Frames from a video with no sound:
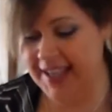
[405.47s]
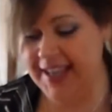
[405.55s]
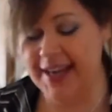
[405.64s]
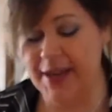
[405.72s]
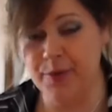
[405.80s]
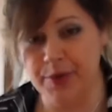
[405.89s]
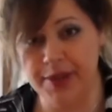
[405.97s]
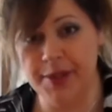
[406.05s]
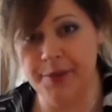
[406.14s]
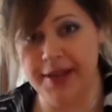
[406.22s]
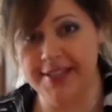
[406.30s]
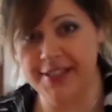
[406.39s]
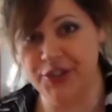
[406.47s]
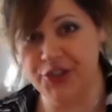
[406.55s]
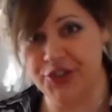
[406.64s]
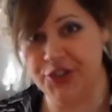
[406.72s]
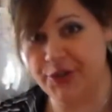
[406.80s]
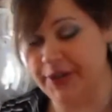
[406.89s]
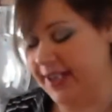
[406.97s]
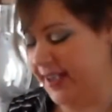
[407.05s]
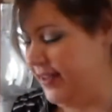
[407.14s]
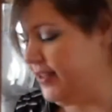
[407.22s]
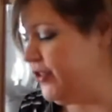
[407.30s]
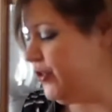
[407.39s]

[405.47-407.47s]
and I really wanted to show you how to